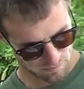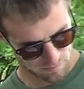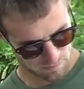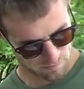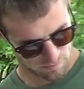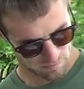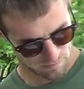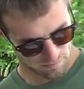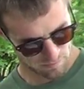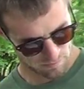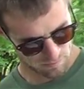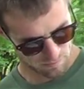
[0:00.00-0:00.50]

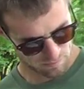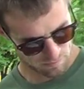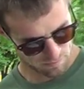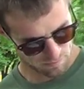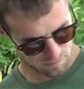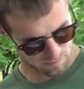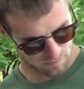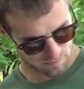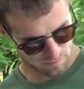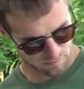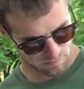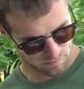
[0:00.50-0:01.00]

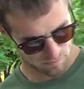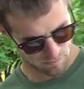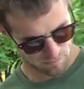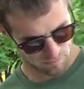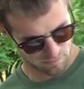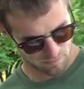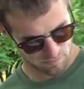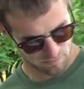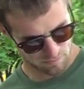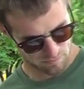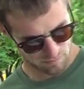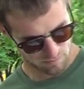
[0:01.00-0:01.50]

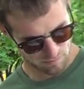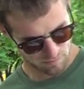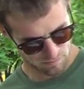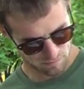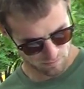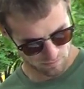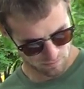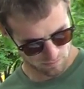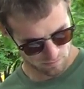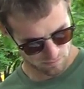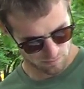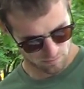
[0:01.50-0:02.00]

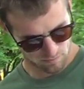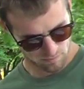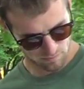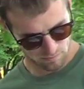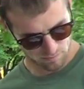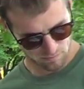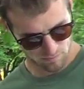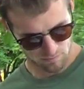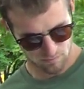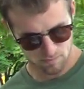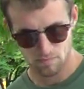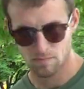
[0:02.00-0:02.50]

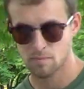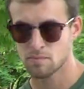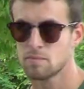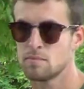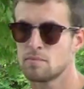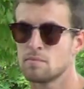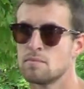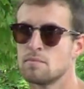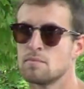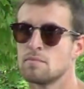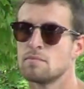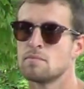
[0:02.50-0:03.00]

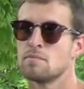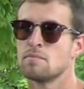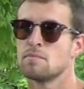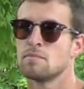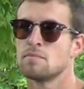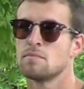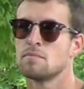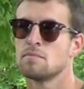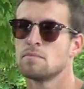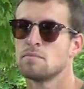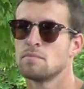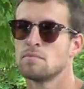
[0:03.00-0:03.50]

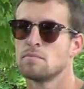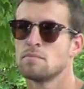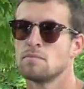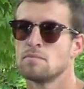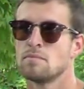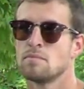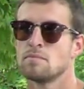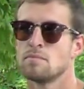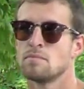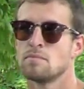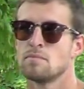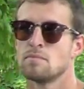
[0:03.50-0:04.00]

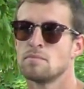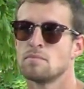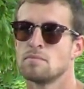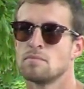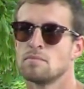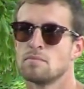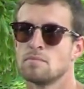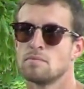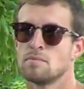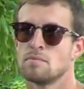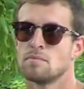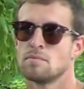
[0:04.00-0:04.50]

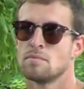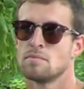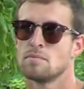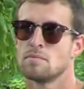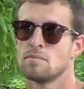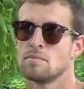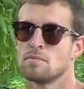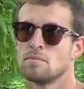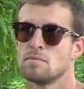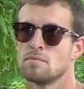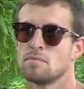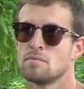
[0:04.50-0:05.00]

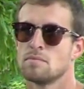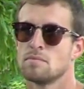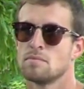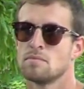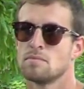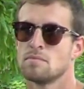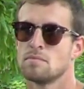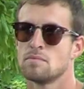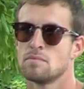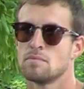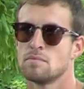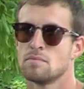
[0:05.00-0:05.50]

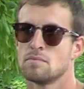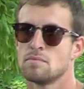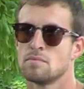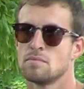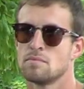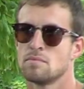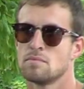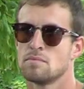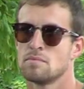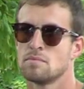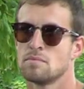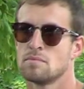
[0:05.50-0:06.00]

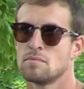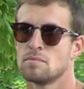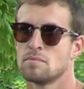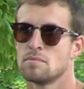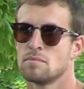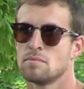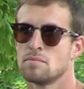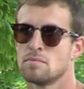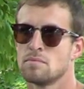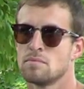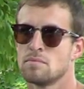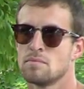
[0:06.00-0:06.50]

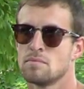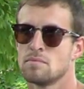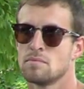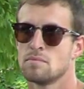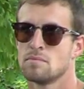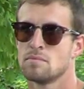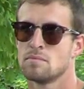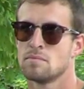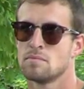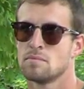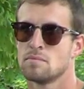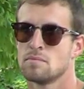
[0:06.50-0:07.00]

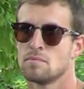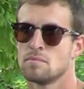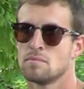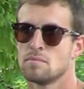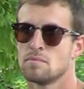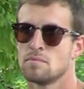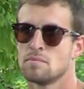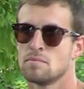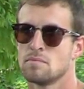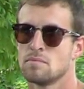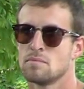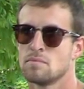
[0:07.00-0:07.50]

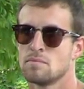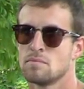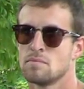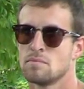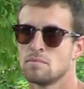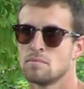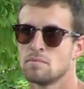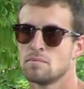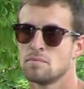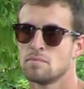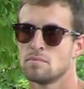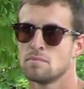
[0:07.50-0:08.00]

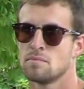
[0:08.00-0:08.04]
[no speech]